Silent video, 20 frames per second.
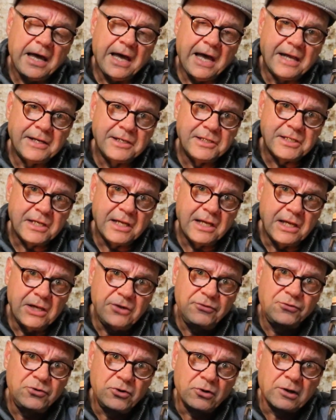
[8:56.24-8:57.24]
And
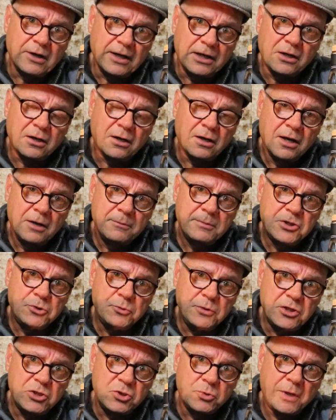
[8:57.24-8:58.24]
if your liquor
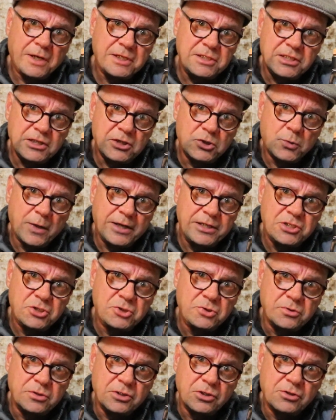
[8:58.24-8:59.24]
between 20 and
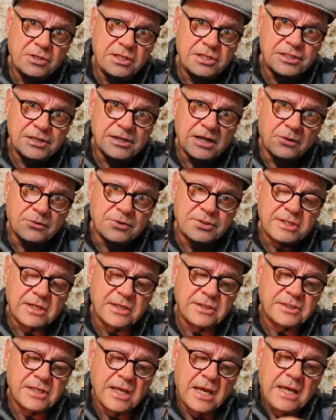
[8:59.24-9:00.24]
22 degrees
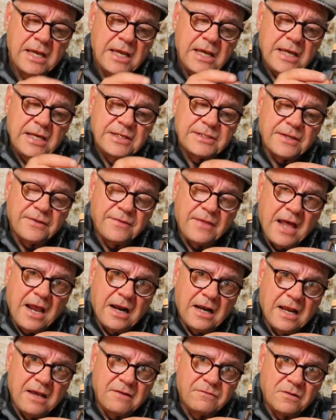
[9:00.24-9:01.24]
Celsius is at
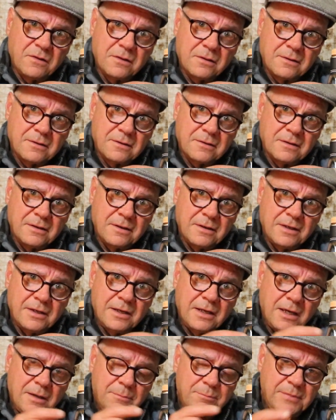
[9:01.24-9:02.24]
that level,
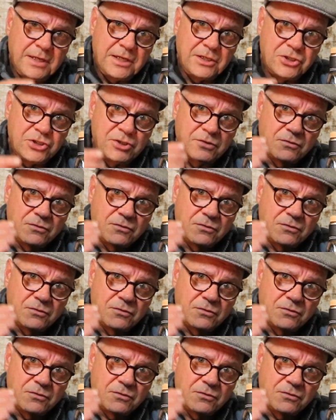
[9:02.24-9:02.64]
it means